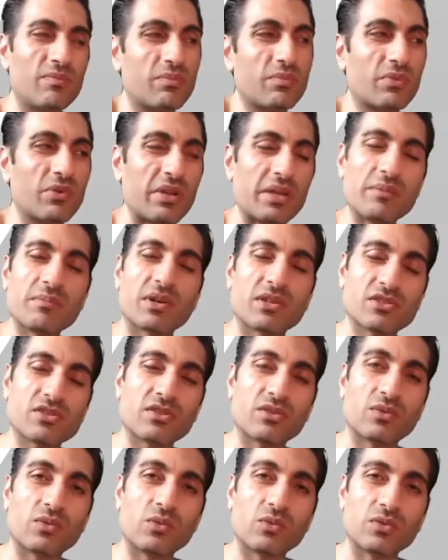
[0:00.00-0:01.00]
pretty much
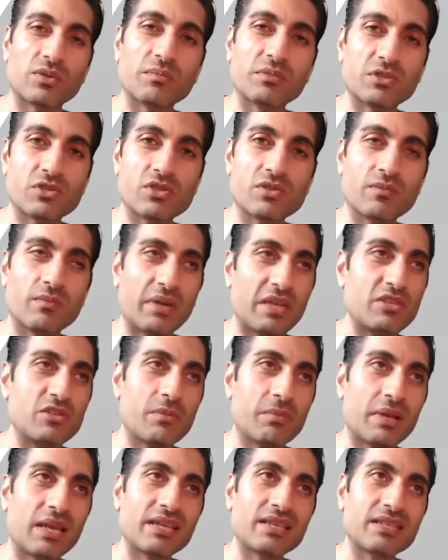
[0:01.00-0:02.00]
all the major
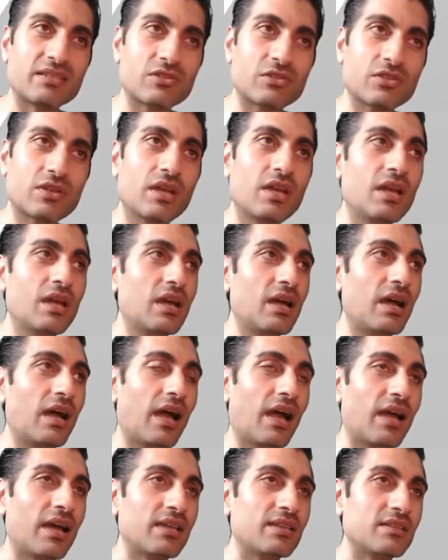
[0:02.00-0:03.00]
players.
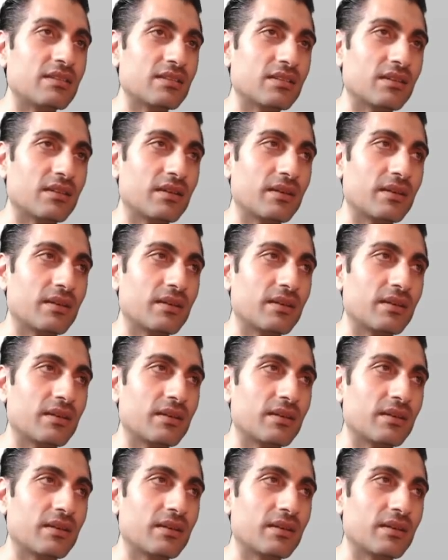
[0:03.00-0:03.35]
And